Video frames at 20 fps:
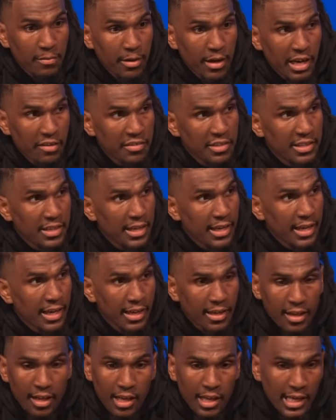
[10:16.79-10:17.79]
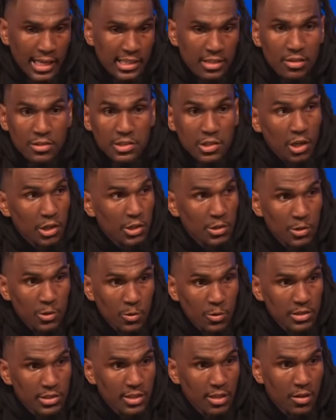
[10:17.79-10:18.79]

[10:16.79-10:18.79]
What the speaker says: about everything, and he's going to talk you through it.